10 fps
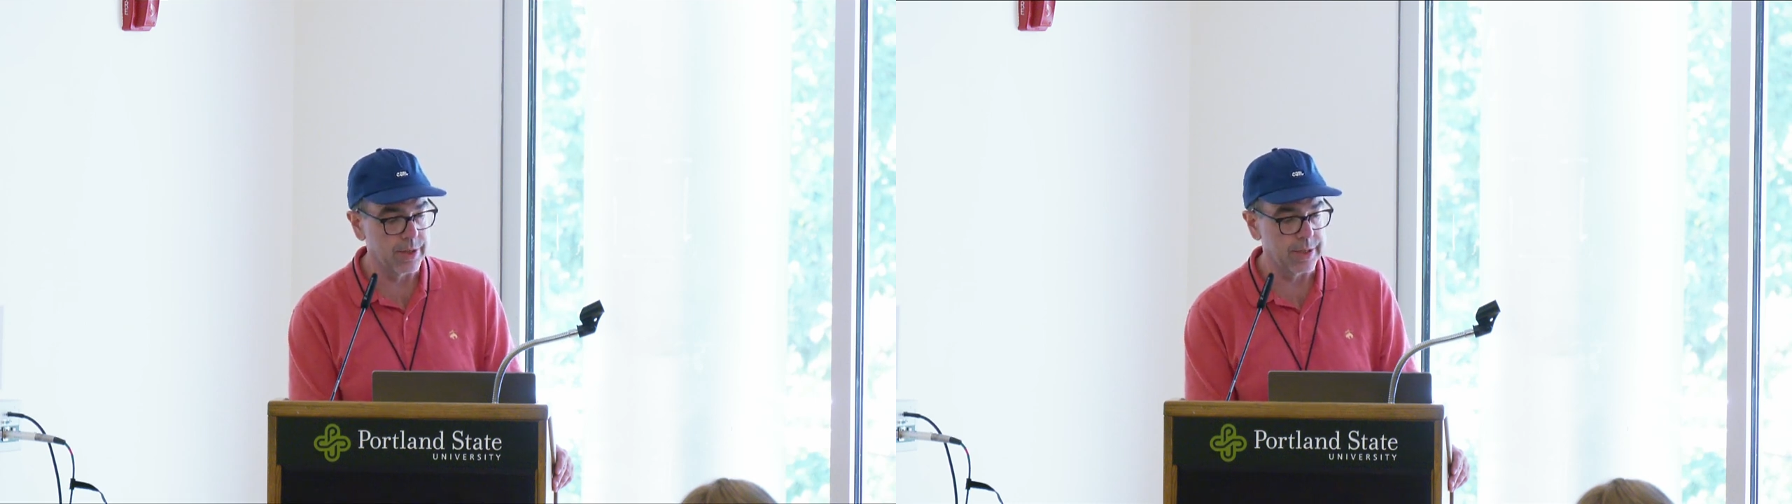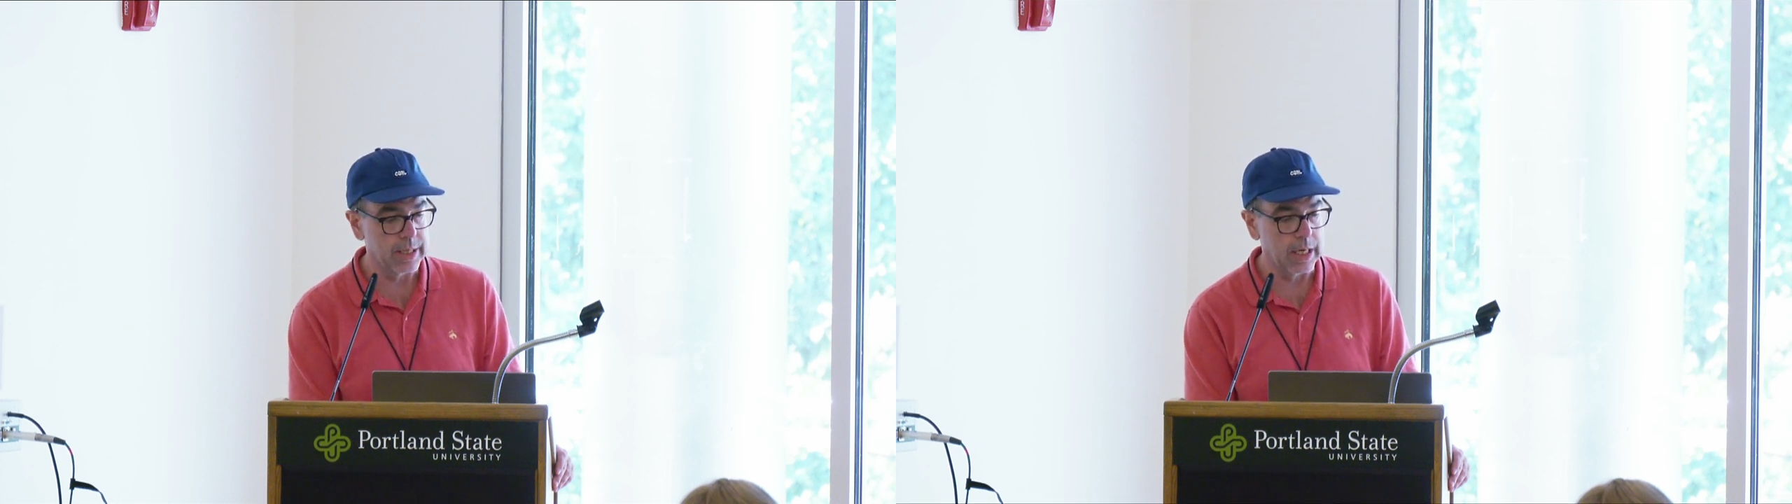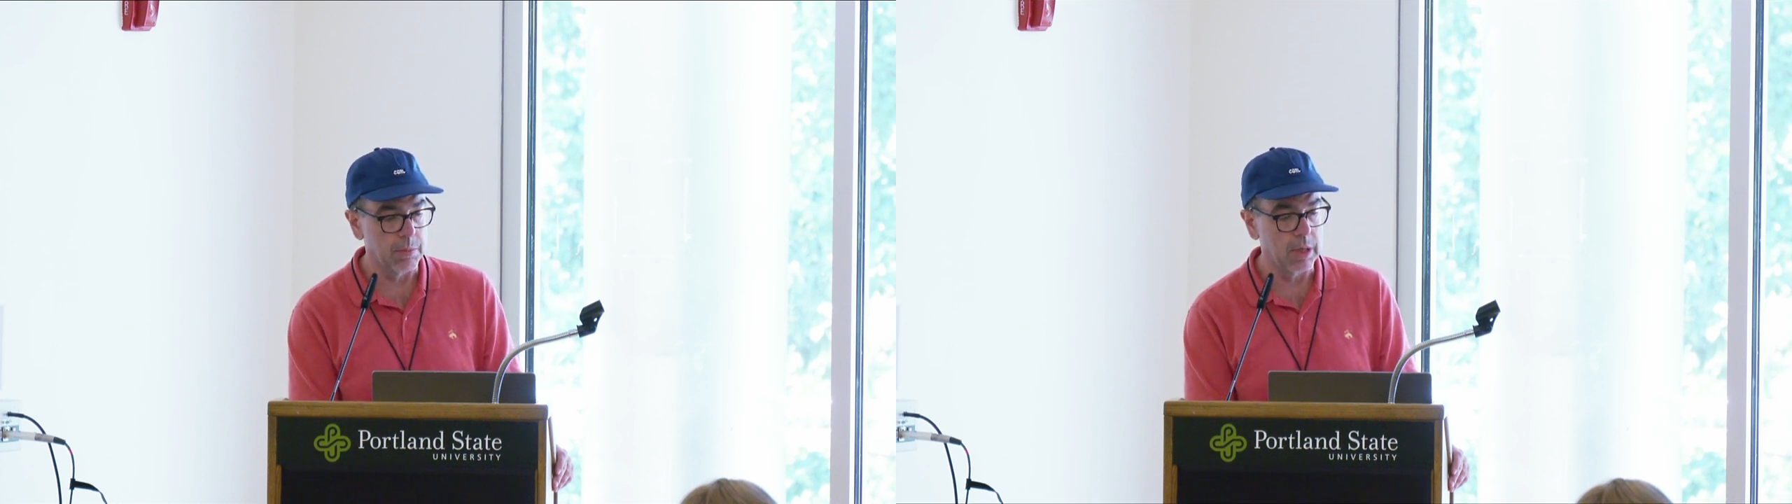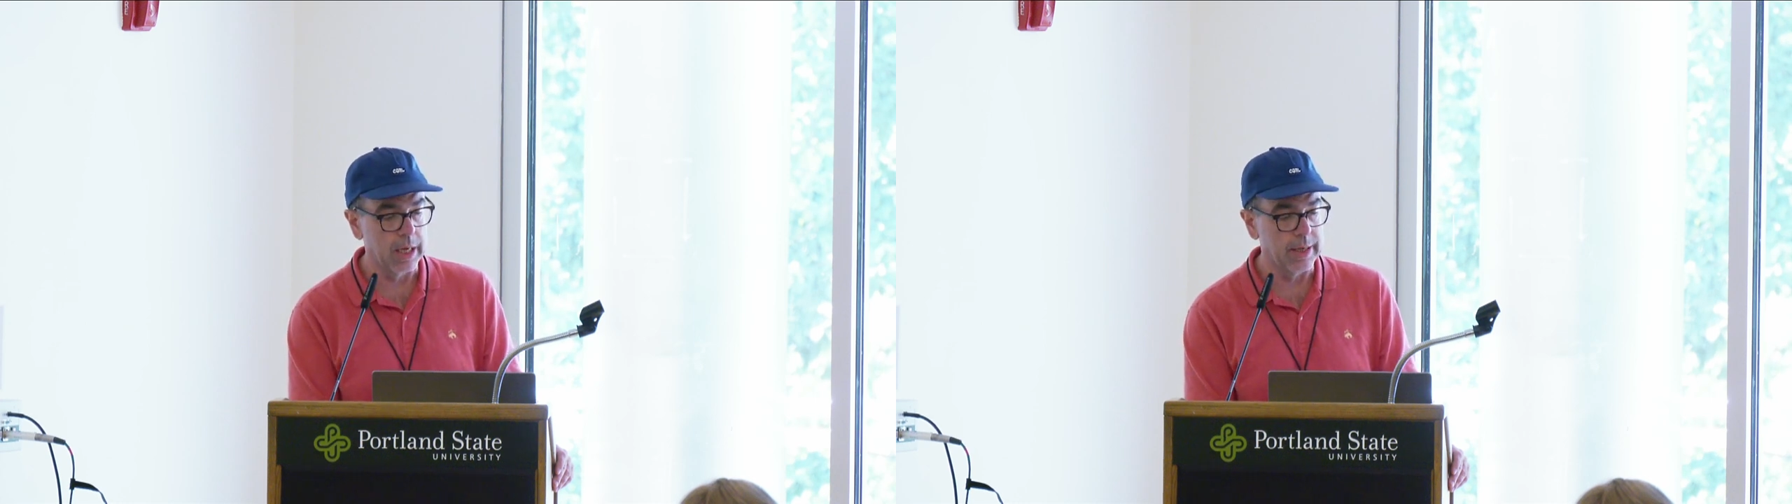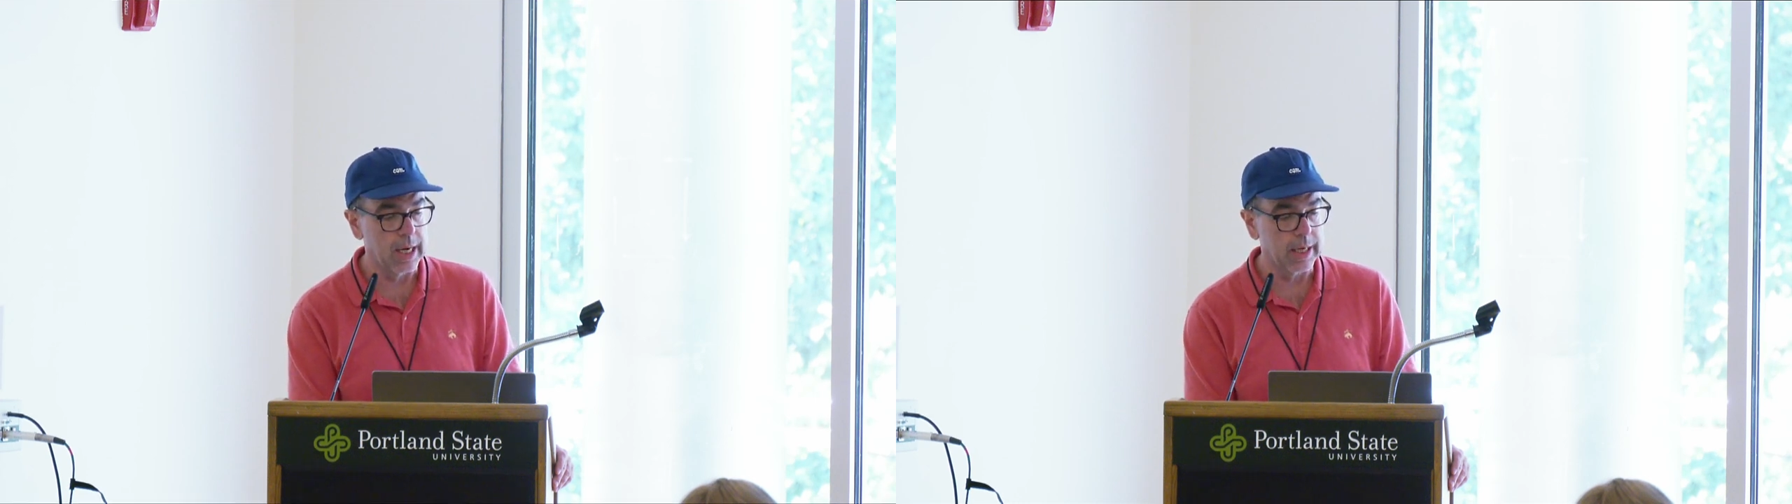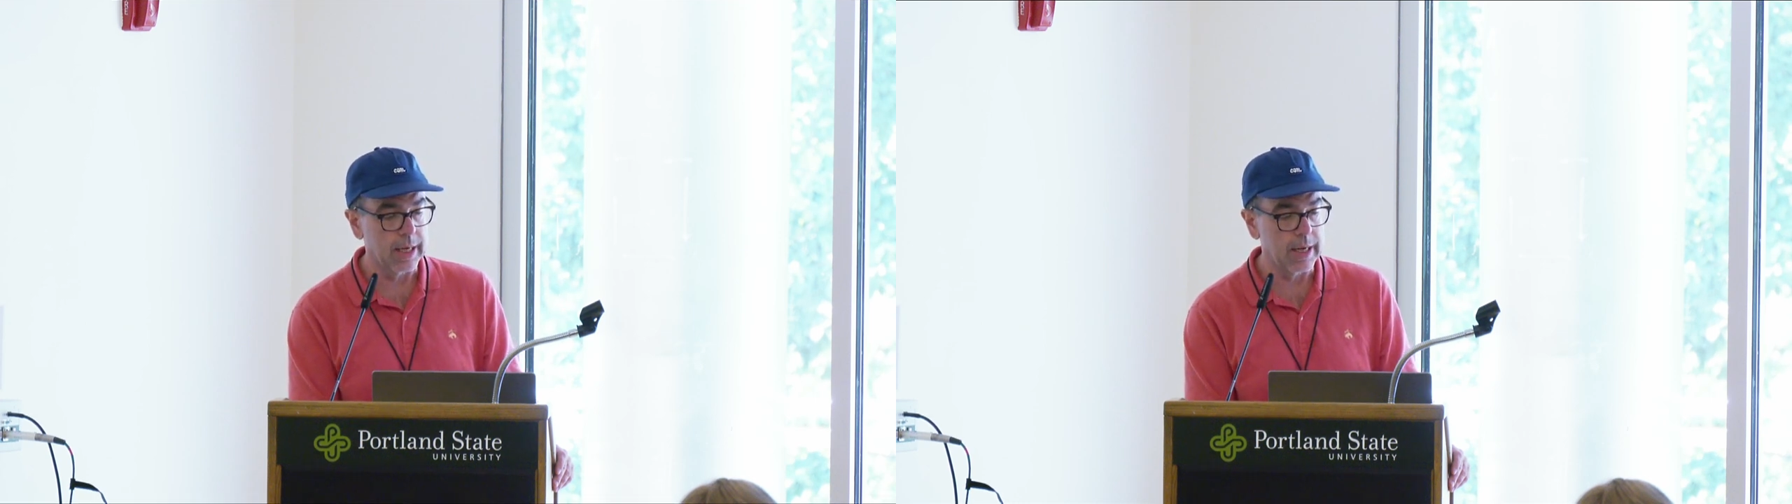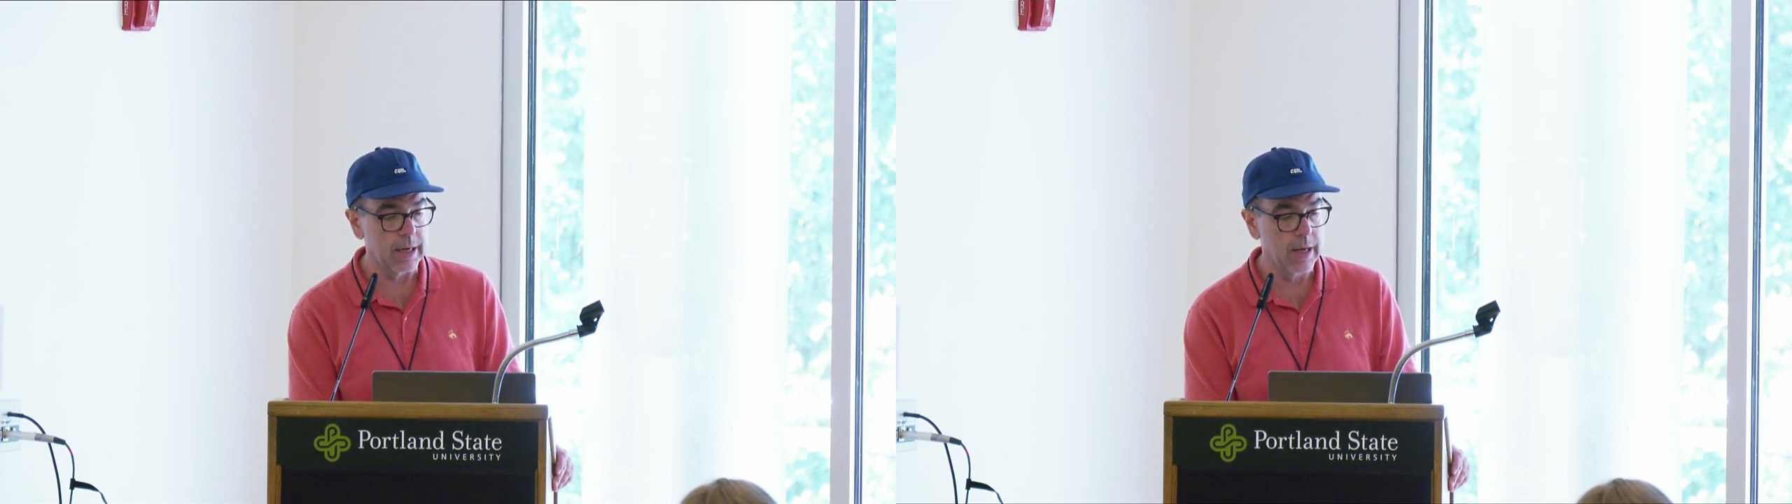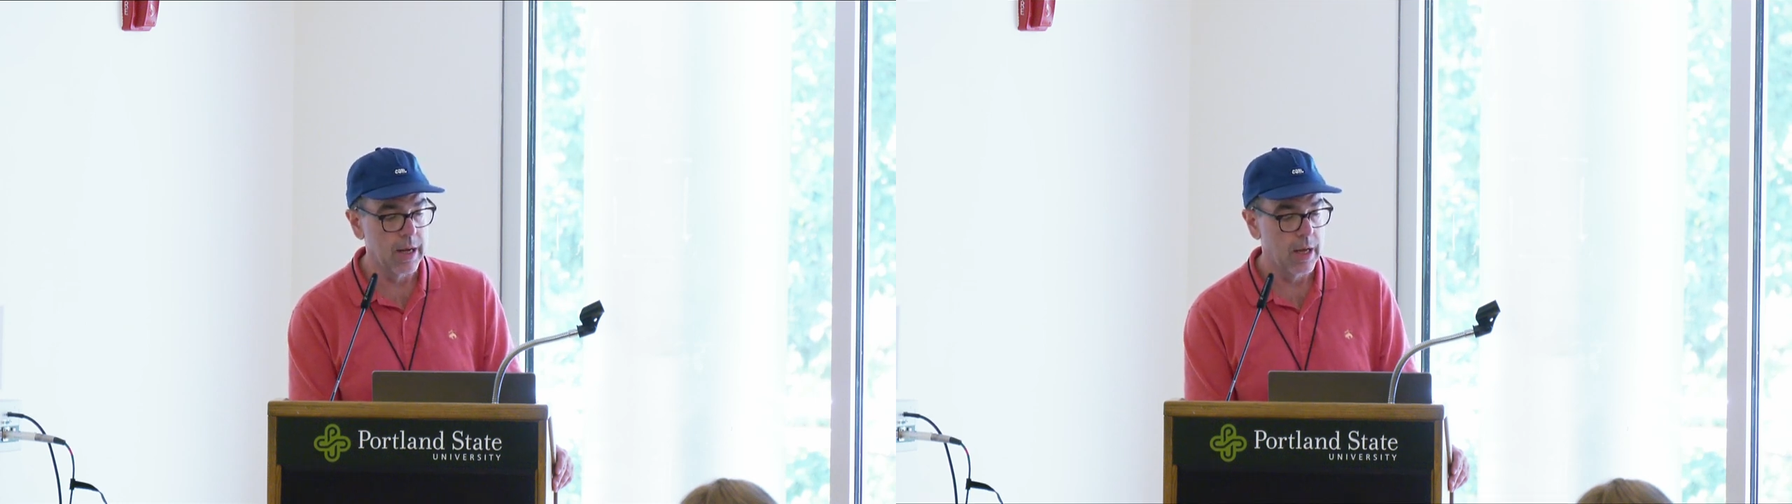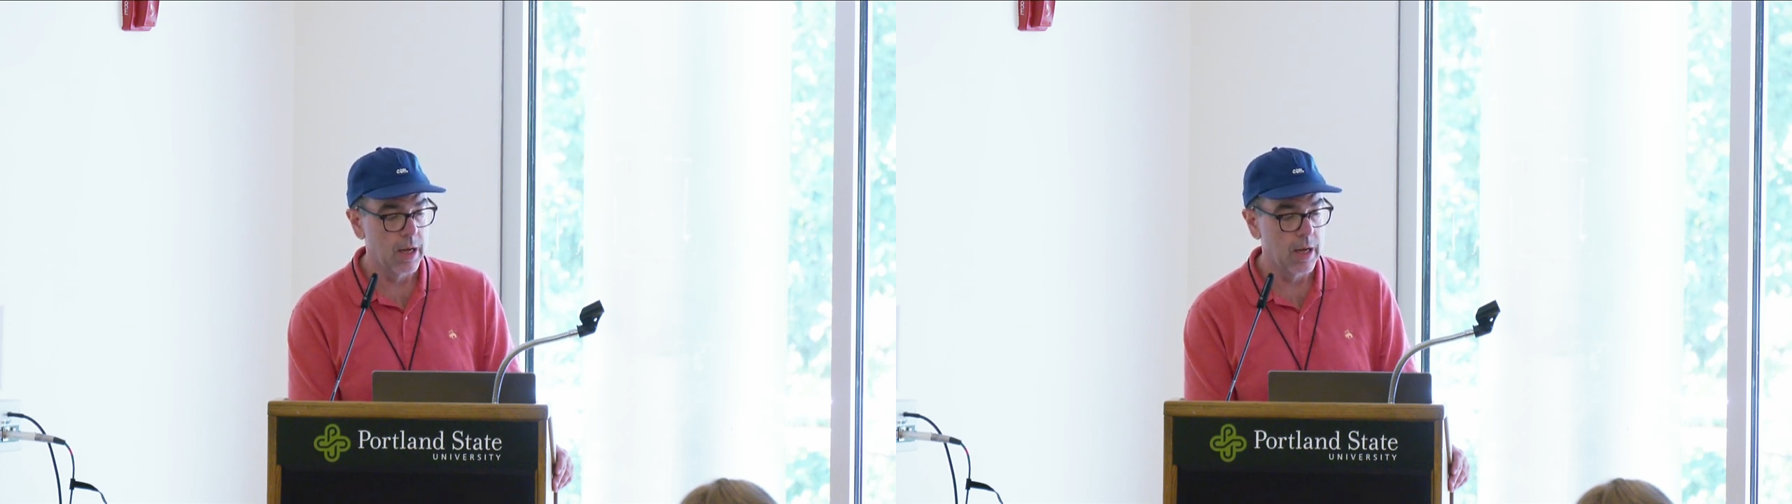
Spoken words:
just say apply a NOT gate,